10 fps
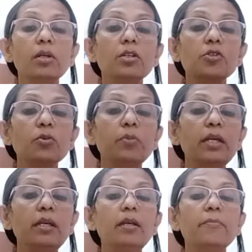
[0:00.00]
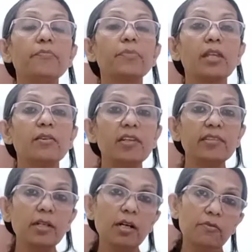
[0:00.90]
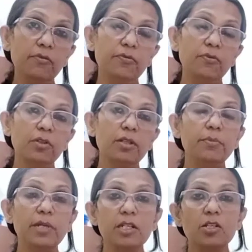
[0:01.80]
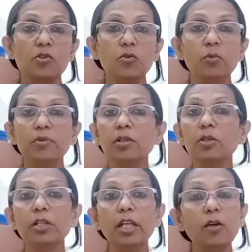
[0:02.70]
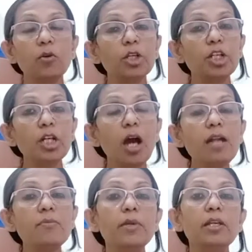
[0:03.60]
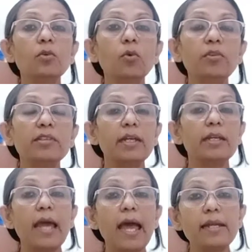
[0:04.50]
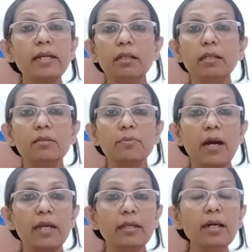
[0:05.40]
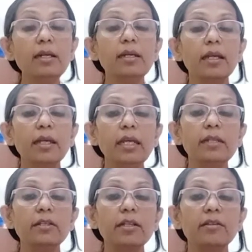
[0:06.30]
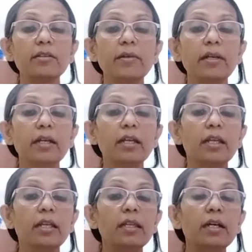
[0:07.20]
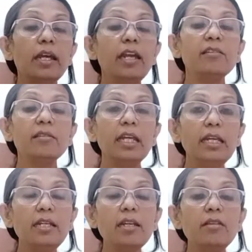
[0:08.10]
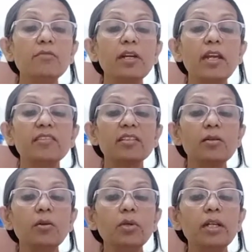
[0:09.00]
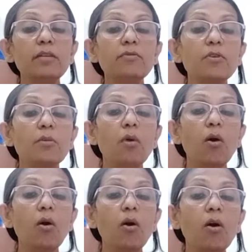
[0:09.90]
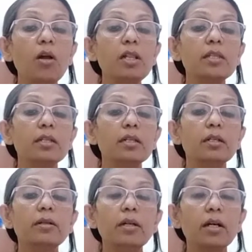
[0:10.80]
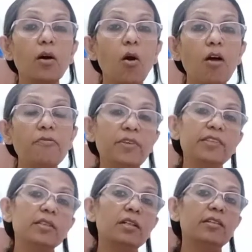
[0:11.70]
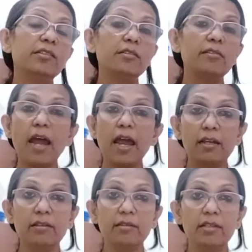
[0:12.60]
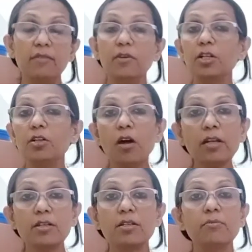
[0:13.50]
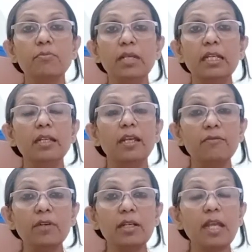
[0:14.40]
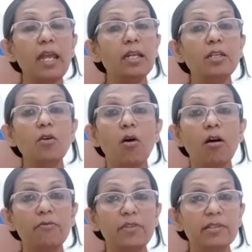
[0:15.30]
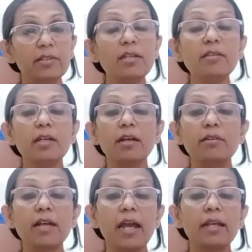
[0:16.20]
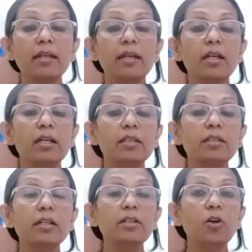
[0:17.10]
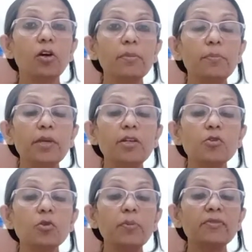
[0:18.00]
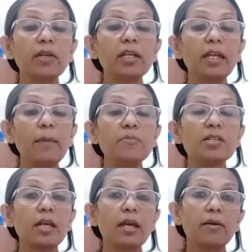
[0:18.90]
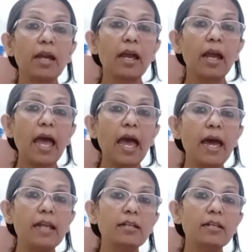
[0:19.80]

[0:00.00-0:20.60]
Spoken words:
to be reserved for the British troops. They could not be used and handled by the Indians. The Indians were excluded from all the officers' ranks. They were not being given any officers' rank. The European troops were kept at